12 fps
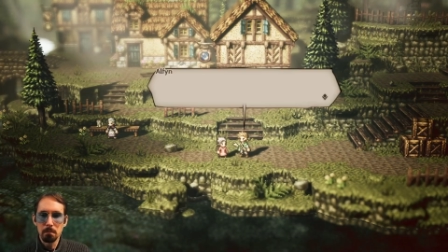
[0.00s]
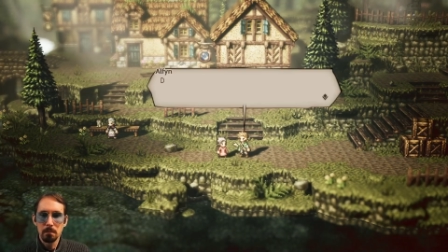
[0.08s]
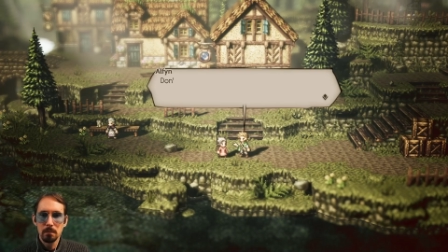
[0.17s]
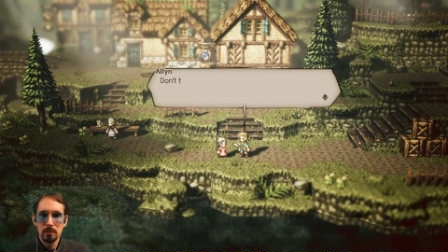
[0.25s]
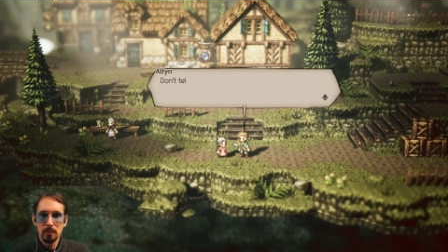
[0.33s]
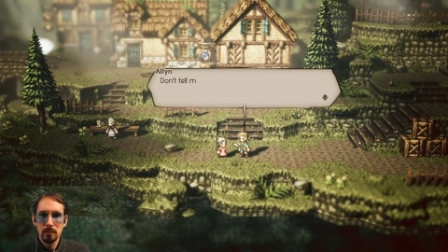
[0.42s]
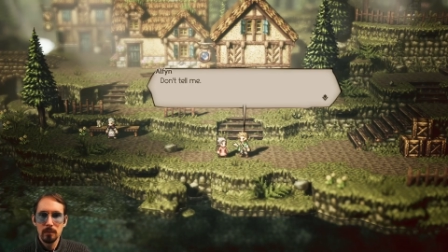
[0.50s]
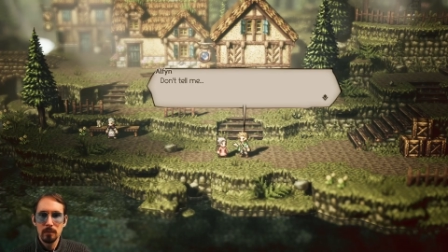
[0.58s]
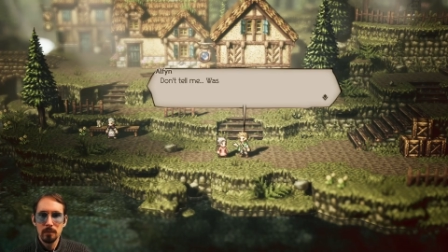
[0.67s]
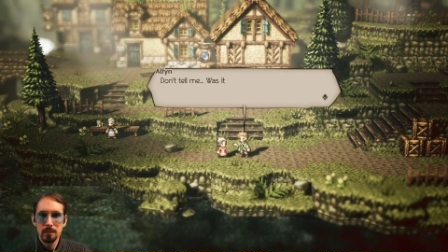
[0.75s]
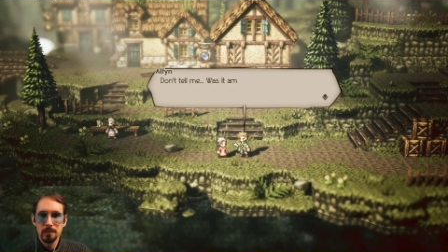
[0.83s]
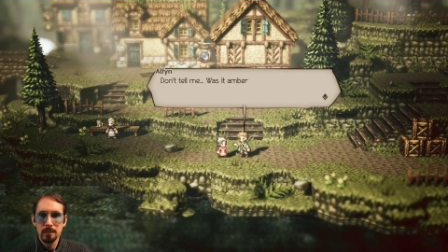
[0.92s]
I
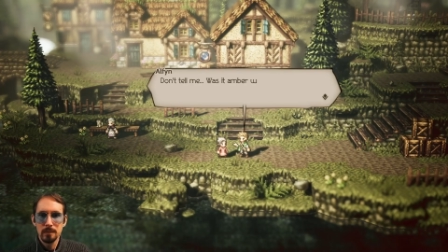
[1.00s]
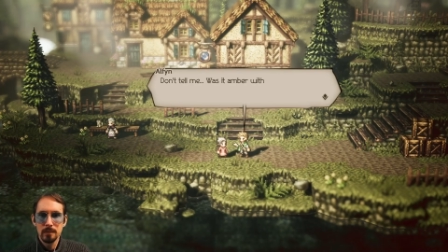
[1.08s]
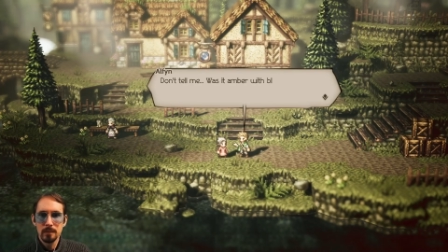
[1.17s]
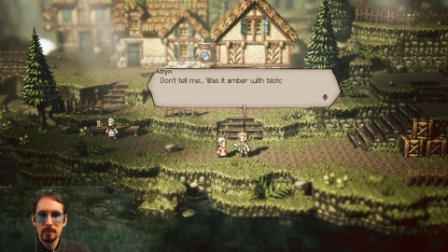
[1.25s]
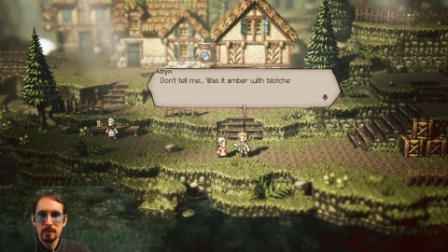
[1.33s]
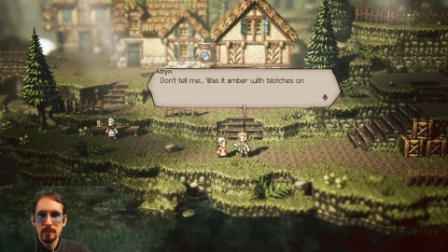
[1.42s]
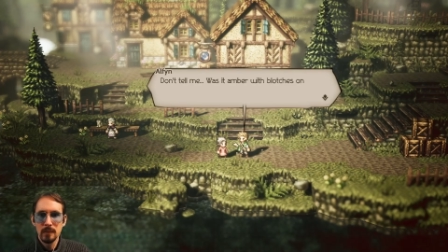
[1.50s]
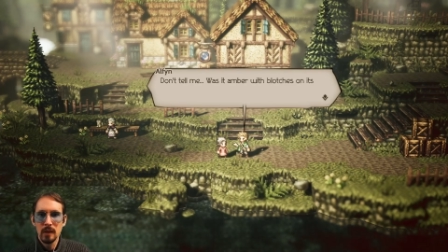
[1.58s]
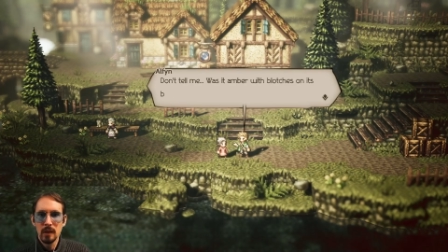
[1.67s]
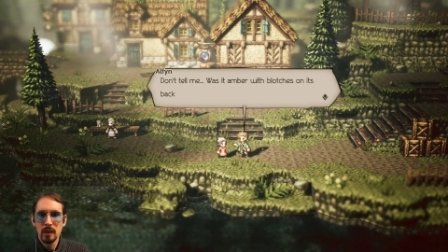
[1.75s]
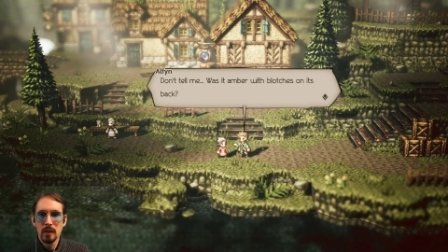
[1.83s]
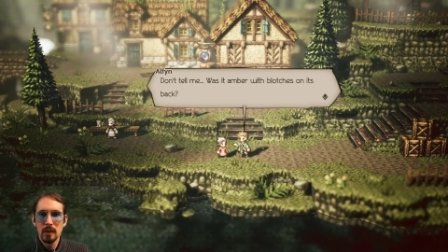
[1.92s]
can't believe it, but.
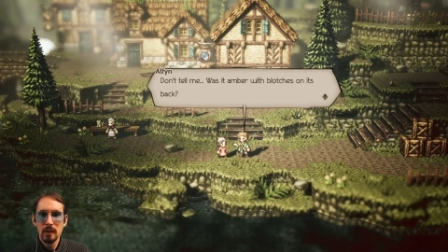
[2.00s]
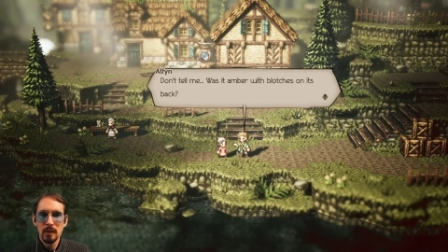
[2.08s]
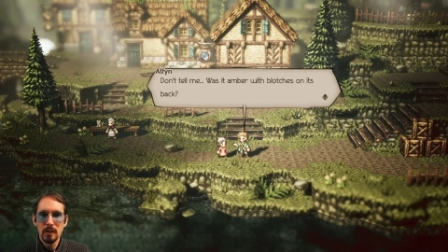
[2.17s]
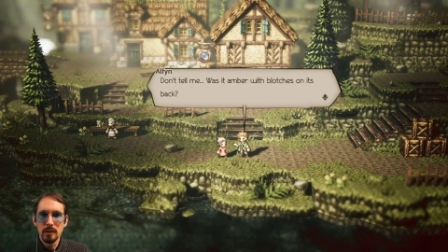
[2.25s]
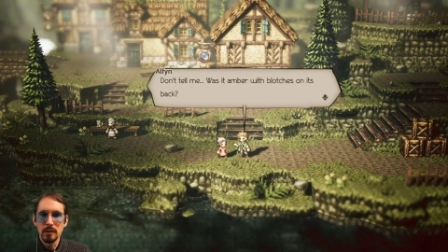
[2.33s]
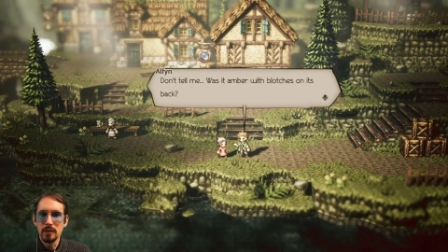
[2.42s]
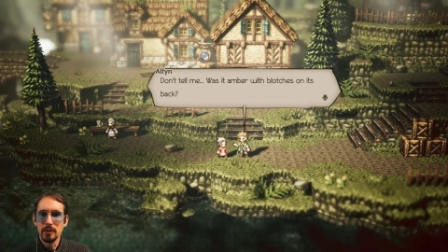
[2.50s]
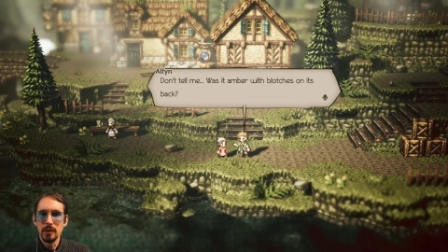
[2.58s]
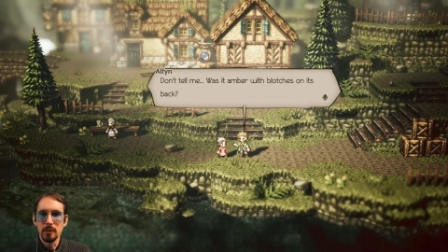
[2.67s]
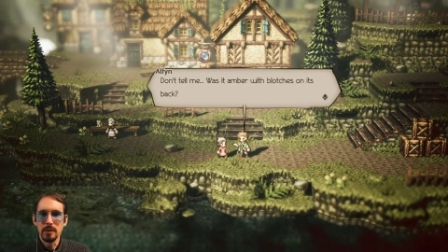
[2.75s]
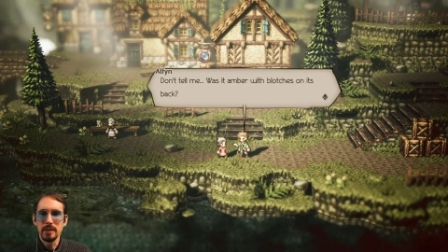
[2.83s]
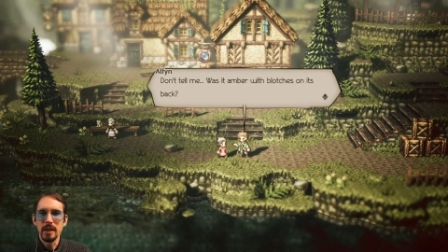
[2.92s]

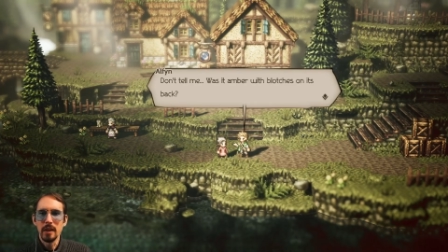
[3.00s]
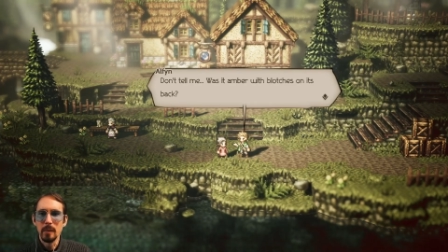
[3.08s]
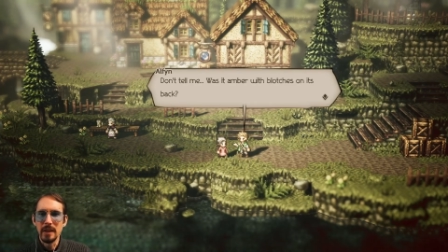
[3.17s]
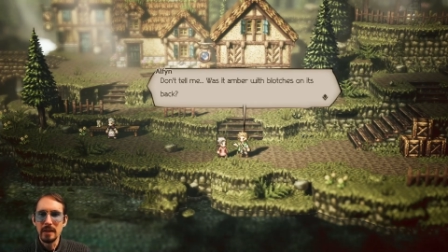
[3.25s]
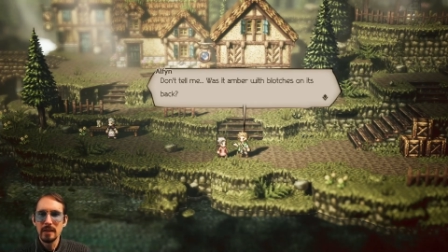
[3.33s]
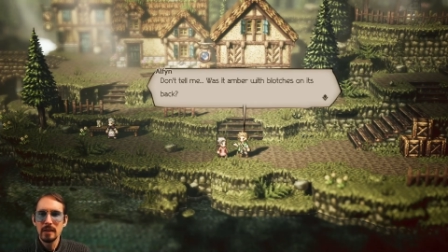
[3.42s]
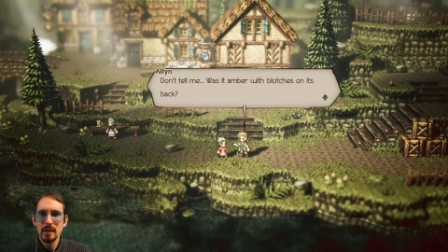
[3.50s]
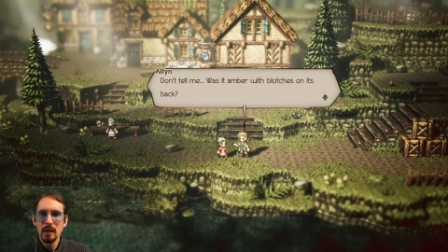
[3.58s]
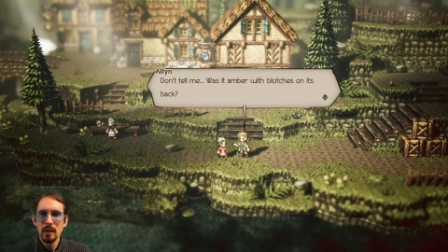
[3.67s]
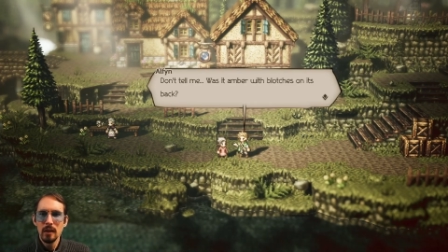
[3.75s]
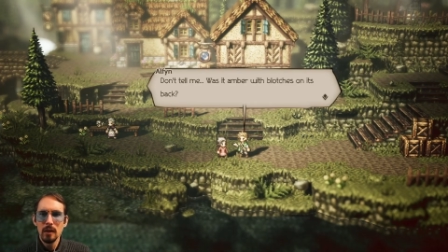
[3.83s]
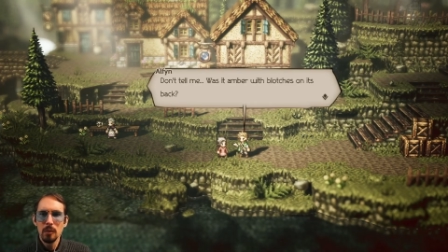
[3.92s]
Don't tell me.
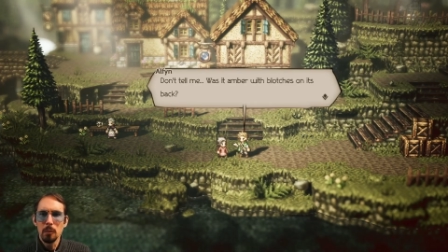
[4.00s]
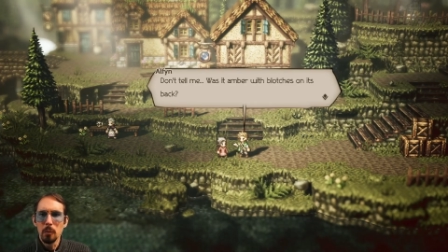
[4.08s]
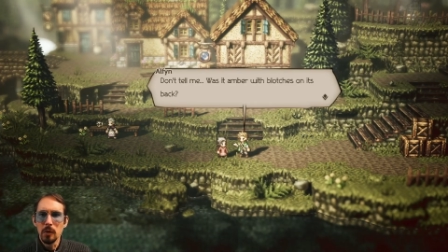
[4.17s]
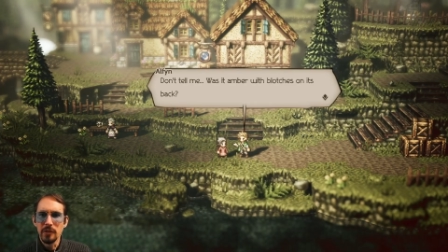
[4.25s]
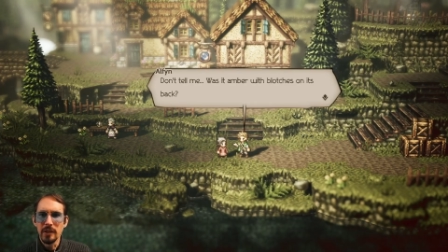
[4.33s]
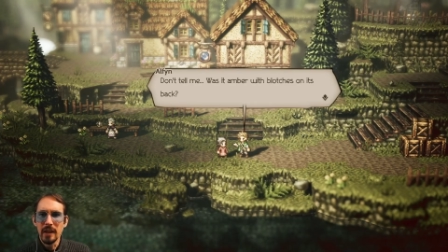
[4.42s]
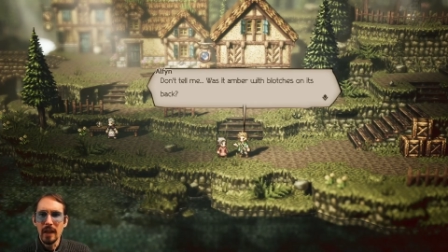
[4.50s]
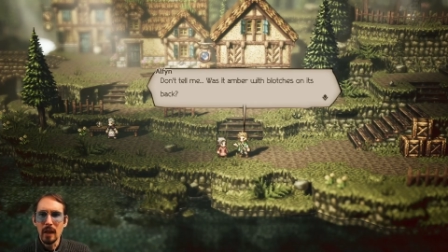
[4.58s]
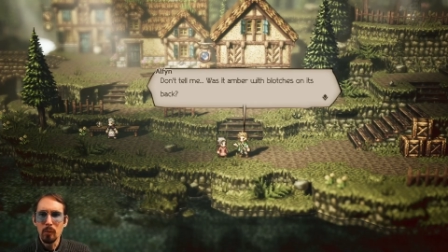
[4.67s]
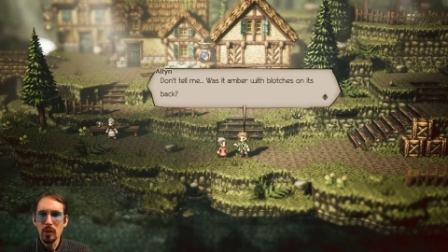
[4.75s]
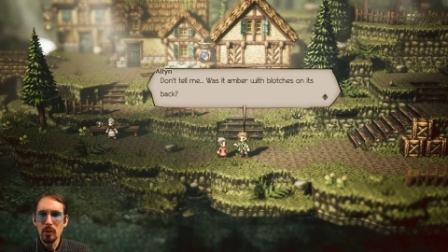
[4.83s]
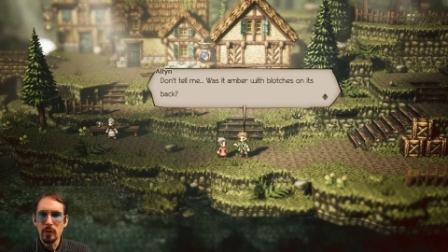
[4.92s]
Was it
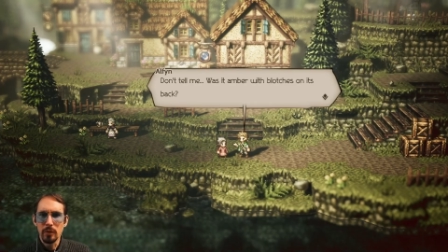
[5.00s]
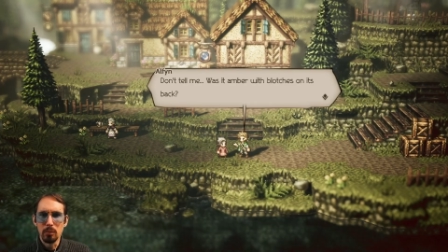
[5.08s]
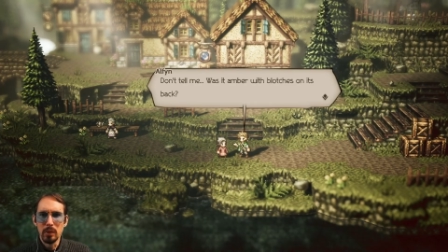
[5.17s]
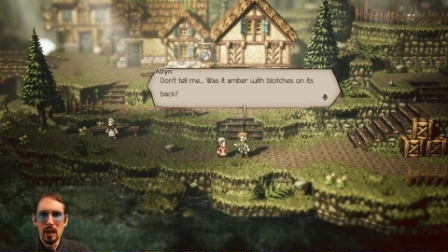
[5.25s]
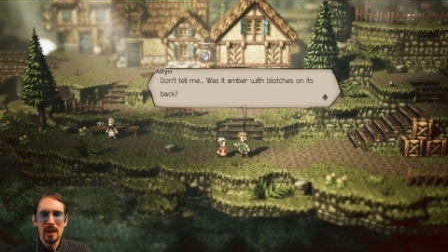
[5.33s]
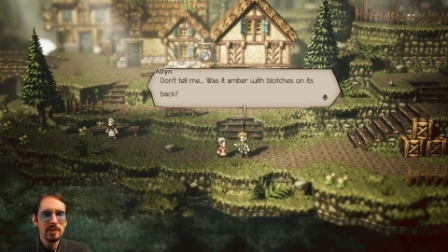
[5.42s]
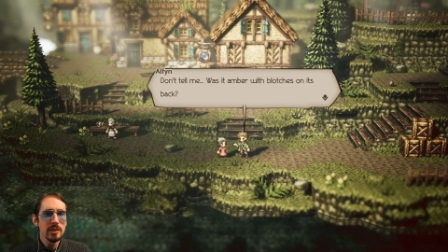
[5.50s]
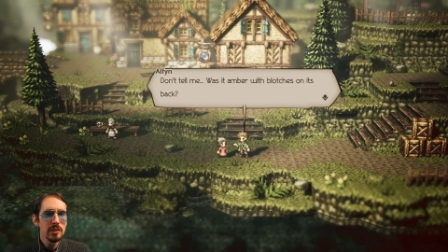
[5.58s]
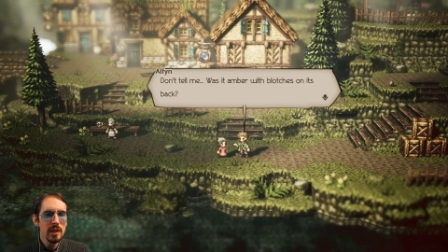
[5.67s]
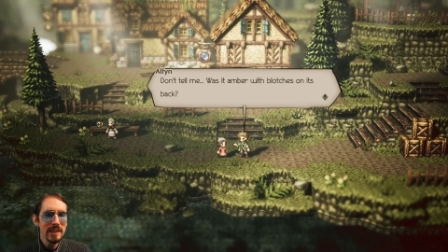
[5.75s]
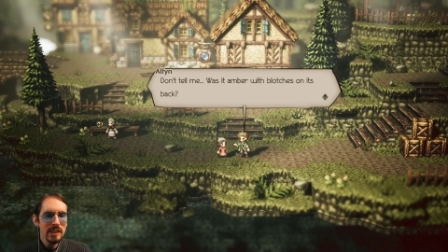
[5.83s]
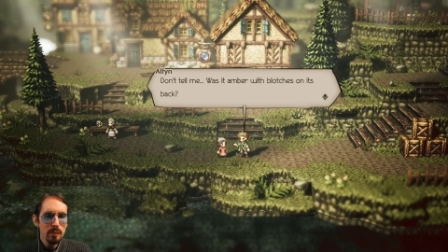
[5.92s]
amber with
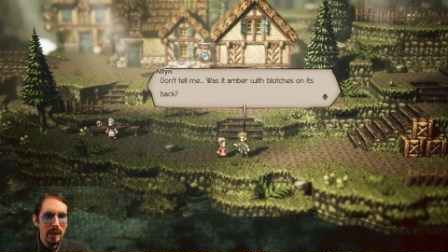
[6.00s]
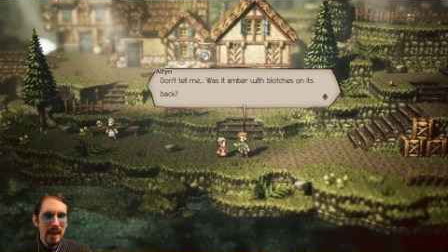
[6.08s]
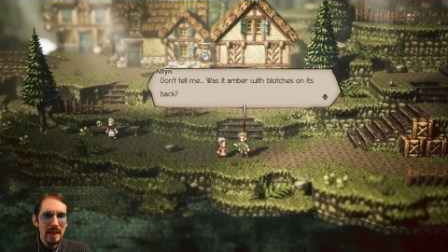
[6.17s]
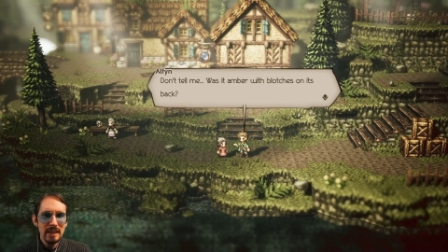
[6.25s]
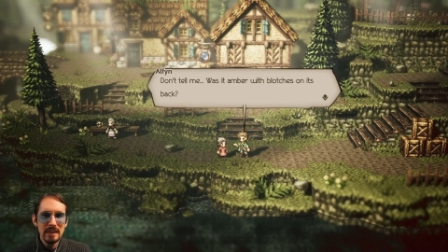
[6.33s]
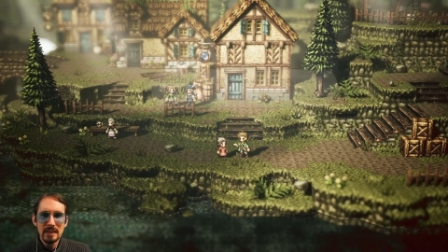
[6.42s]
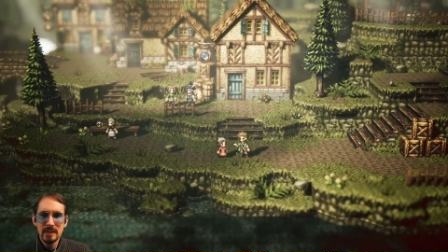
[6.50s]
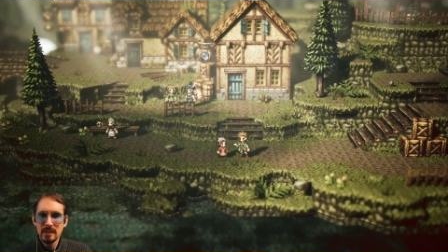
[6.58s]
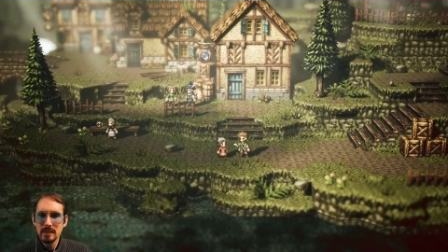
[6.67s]
blotches on its back?